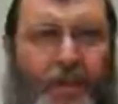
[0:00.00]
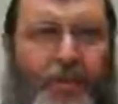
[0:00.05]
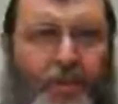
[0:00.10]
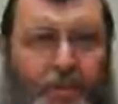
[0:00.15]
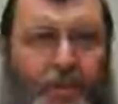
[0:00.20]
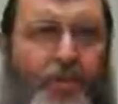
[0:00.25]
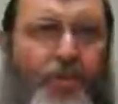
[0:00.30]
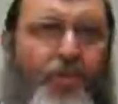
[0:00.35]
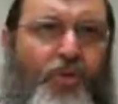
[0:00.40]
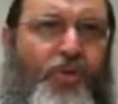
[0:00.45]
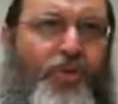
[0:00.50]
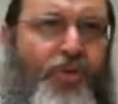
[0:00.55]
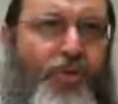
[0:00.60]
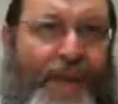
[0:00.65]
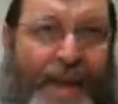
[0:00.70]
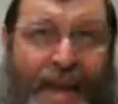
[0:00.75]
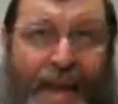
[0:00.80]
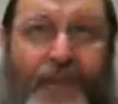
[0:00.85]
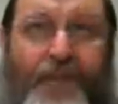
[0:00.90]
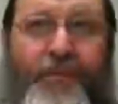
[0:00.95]
to, to
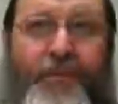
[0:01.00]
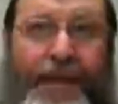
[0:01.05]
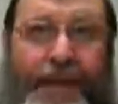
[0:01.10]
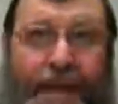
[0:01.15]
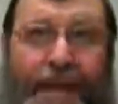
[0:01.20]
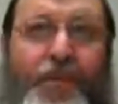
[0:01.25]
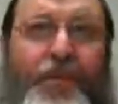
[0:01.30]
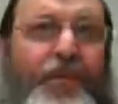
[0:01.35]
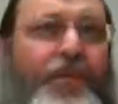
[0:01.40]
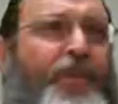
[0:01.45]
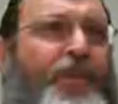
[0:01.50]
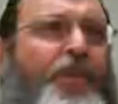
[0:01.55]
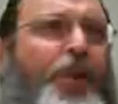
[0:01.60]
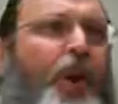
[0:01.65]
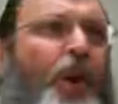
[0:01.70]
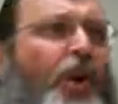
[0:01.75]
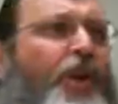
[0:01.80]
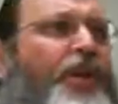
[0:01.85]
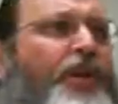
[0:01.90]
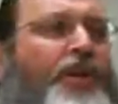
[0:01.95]
out of out of the
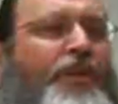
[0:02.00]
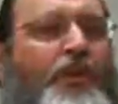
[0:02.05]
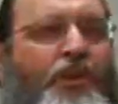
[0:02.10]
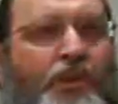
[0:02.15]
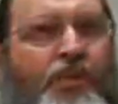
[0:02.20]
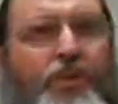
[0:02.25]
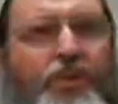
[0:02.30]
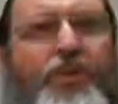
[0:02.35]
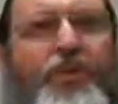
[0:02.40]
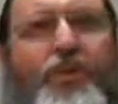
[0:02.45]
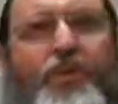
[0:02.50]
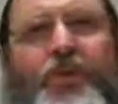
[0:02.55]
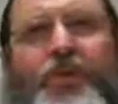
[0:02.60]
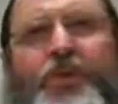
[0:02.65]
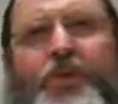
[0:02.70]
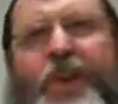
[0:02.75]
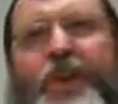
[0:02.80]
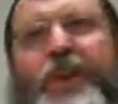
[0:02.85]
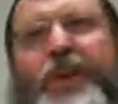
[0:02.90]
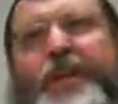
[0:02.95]
darkness to, to
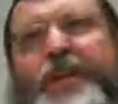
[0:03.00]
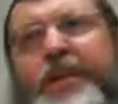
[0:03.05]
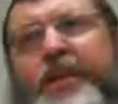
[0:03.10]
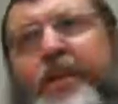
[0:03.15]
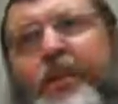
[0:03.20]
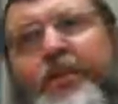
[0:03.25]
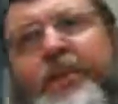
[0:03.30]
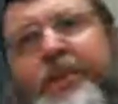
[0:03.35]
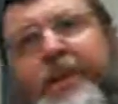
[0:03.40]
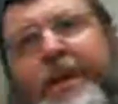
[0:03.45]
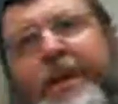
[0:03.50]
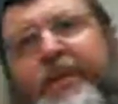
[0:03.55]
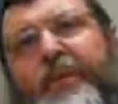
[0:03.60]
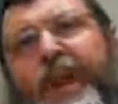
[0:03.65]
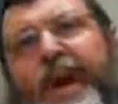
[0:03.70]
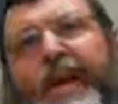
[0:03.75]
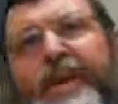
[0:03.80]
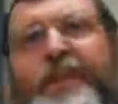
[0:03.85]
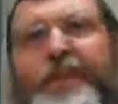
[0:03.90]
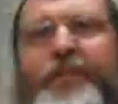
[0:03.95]
generate enormous amount of
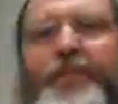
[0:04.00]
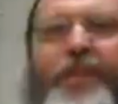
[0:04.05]
light.